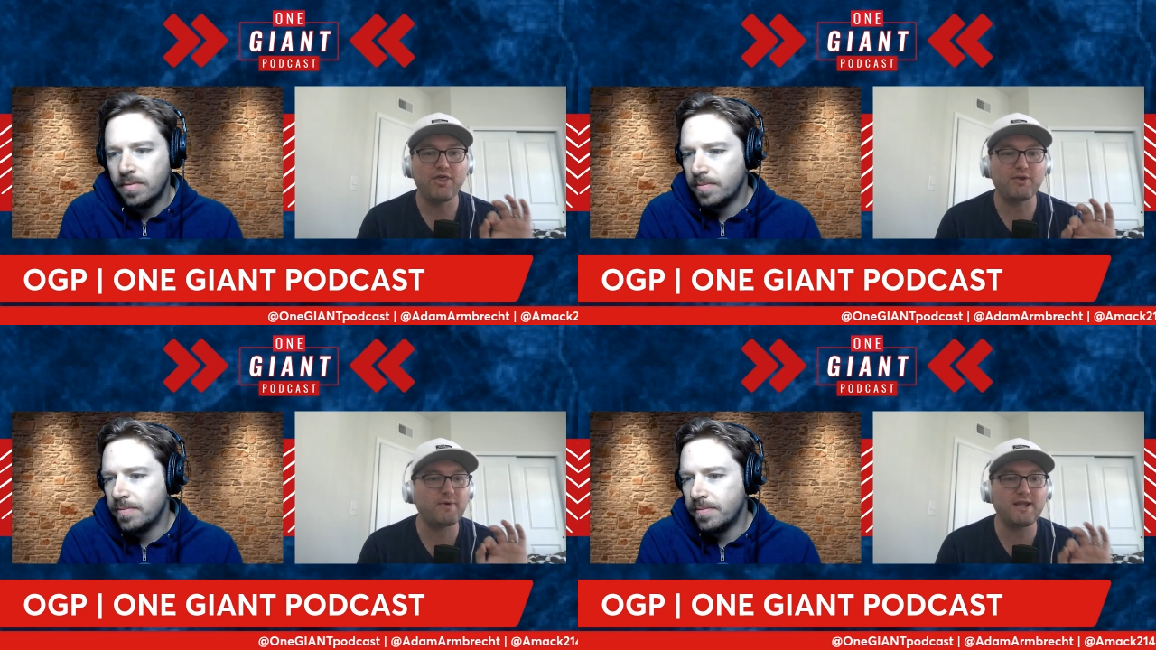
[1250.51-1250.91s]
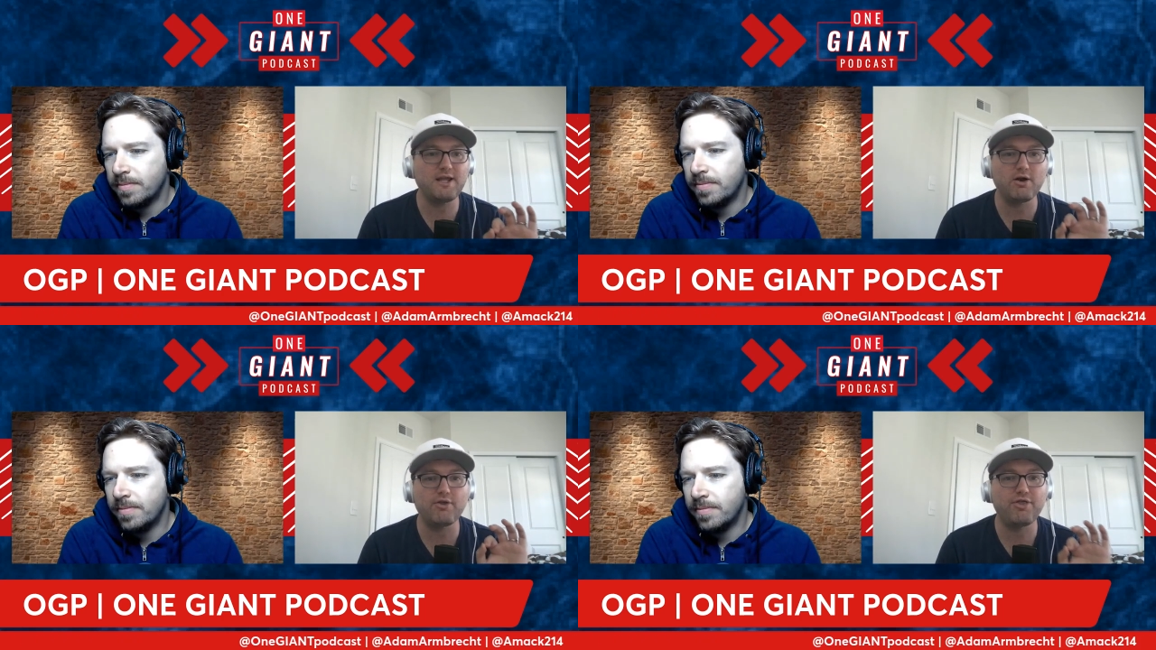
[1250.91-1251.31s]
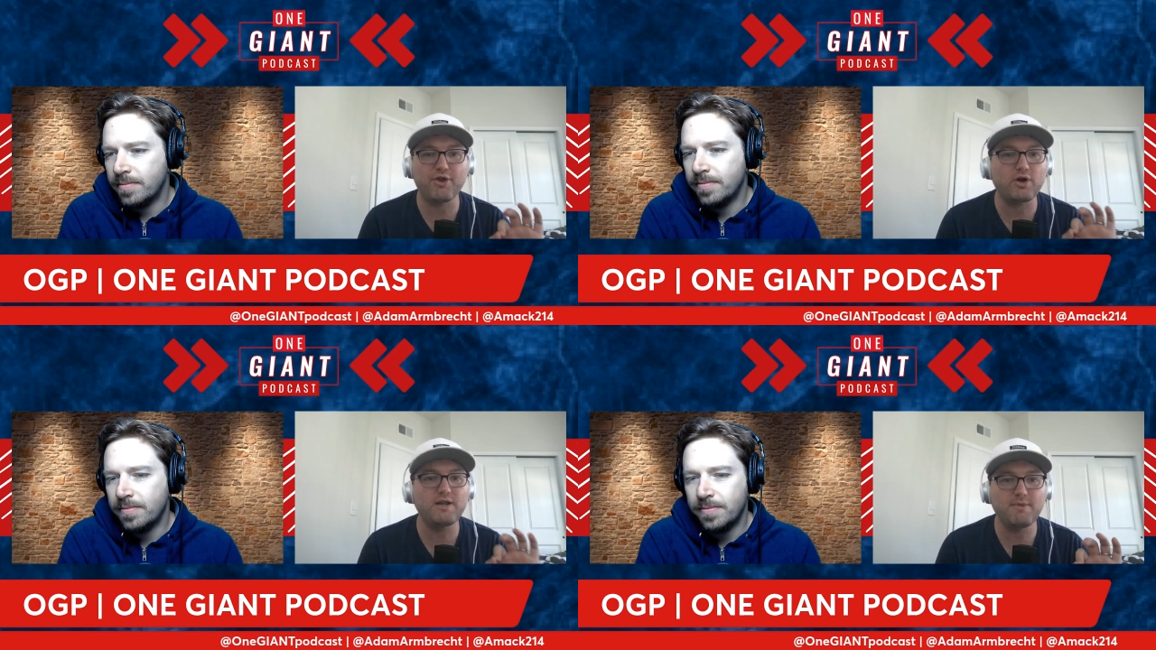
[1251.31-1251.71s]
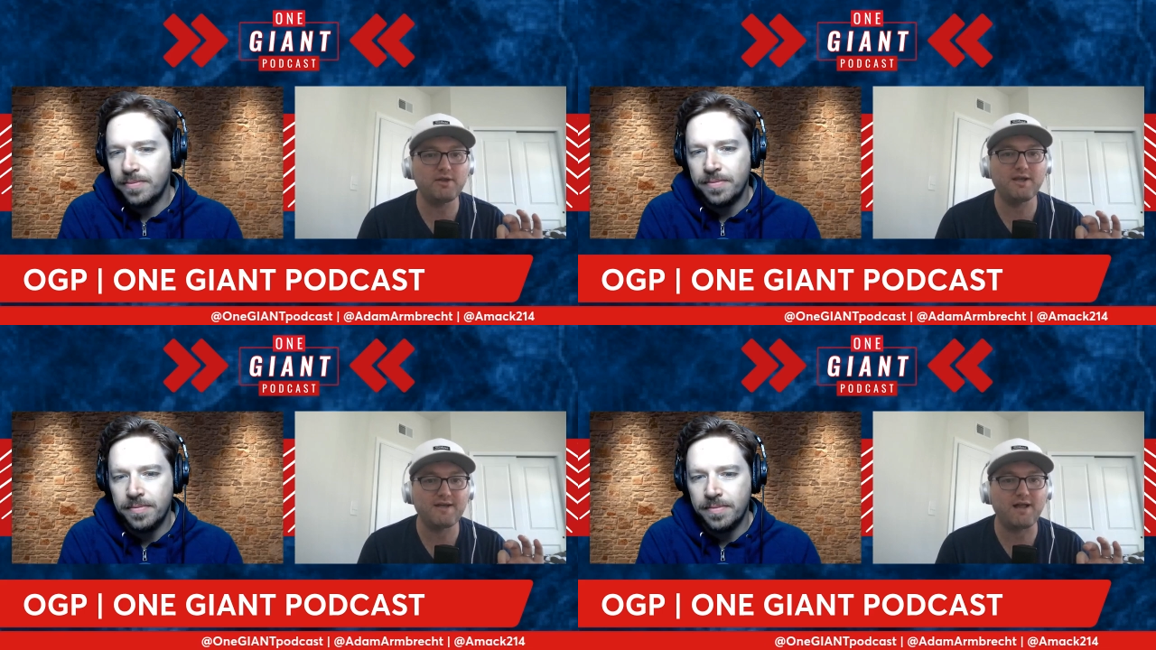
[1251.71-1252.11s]
Speaker 1: three year, thirty
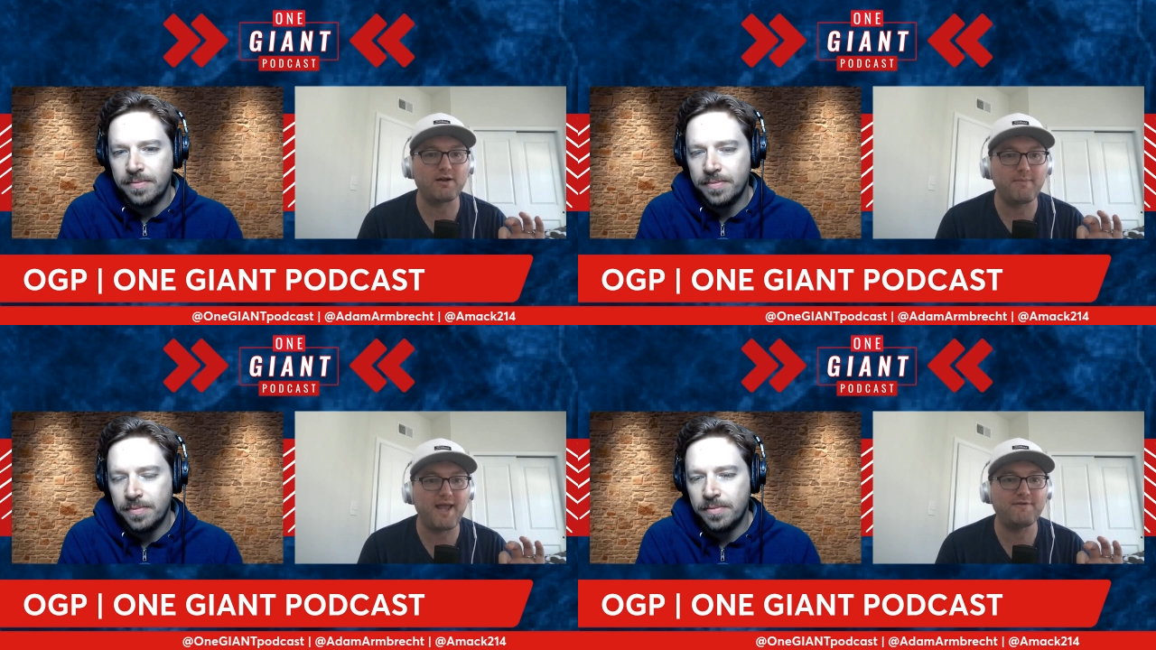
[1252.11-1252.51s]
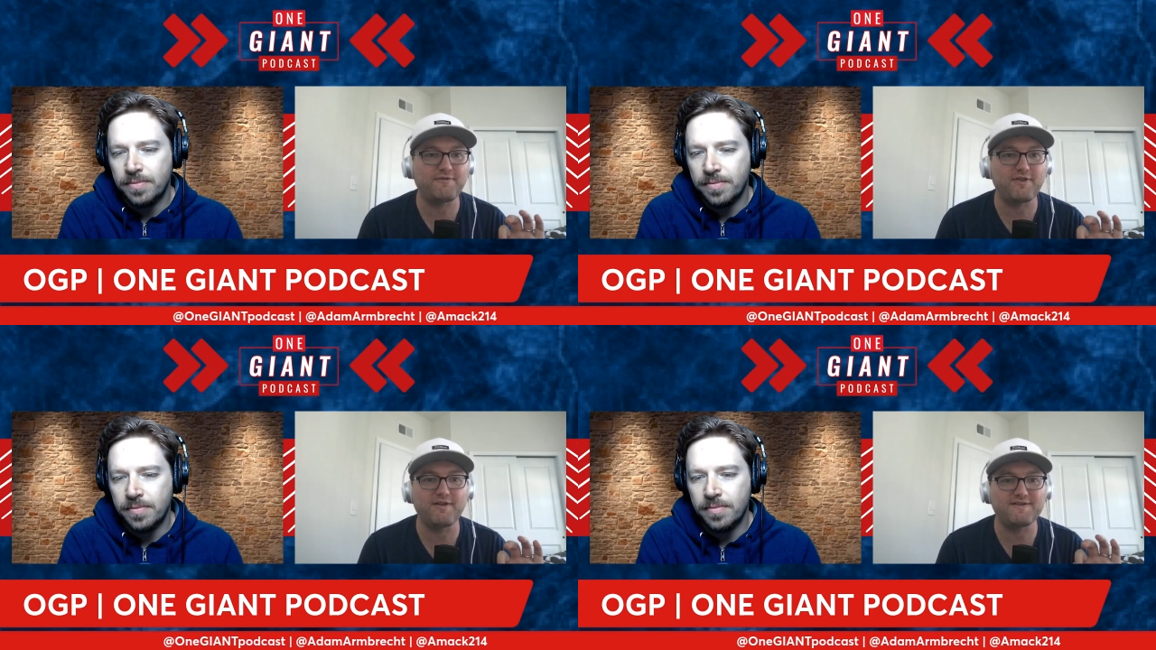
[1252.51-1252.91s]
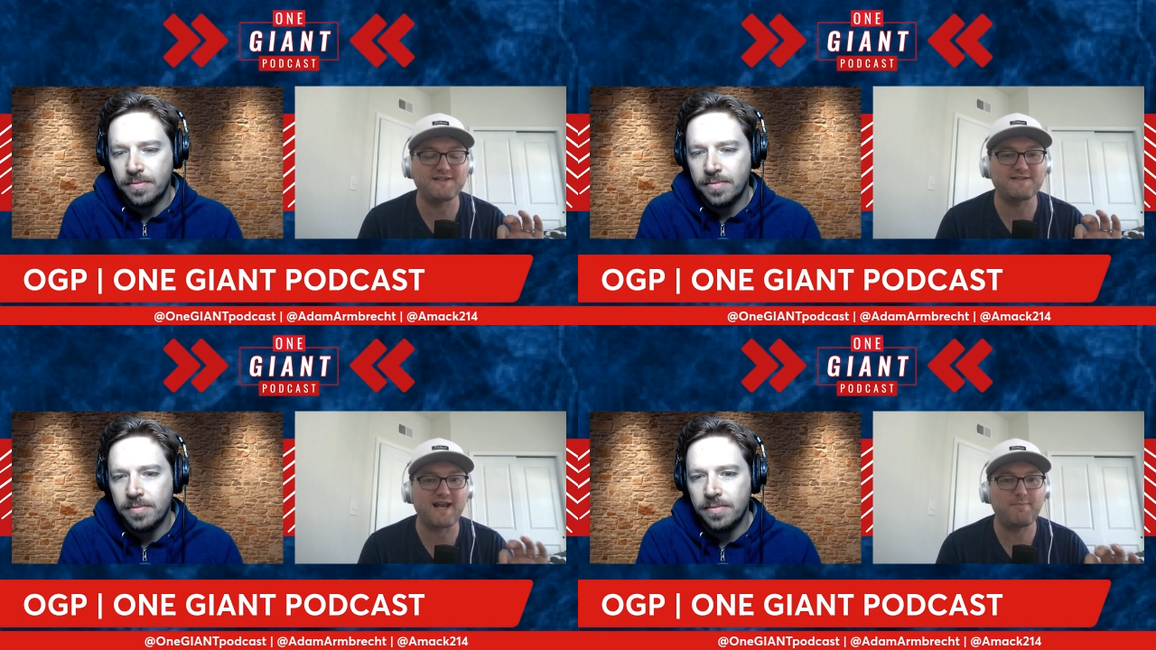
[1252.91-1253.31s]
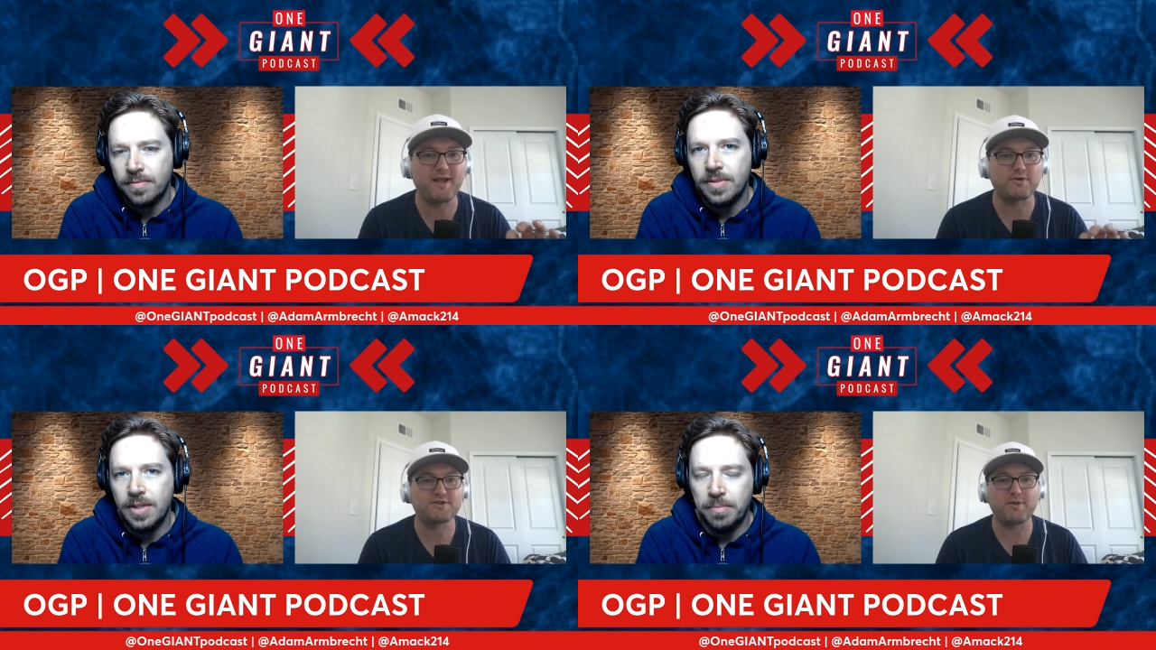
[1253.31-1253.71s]
million dollar man for the Cincinnati
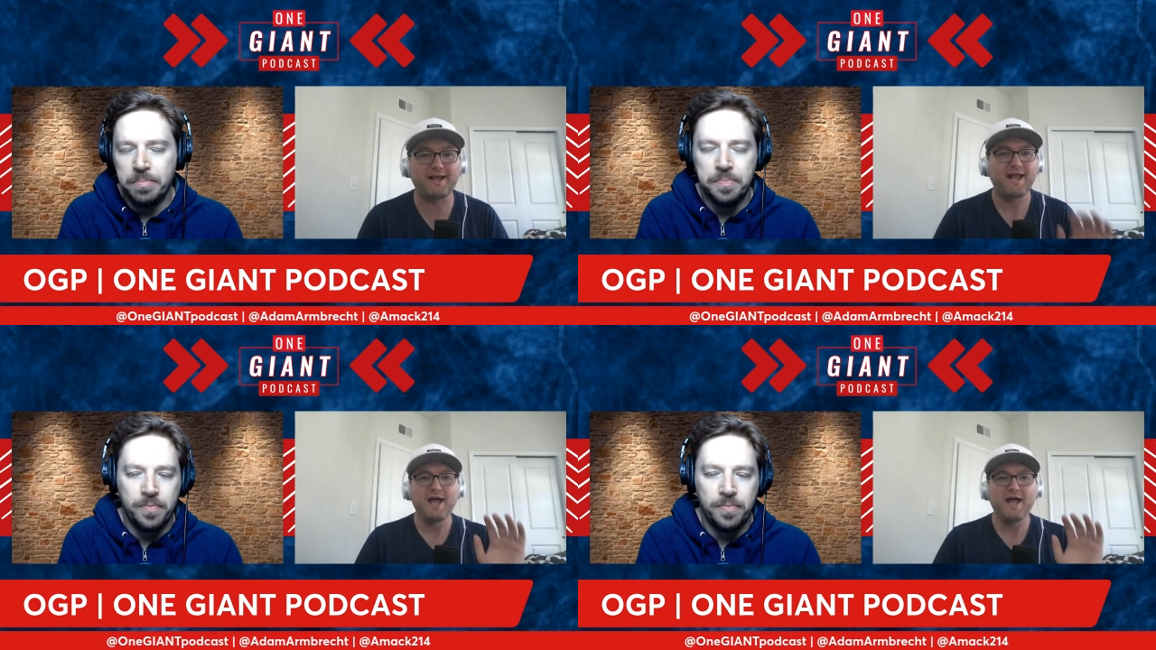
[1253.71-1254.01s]
Bengals. Yep. So like.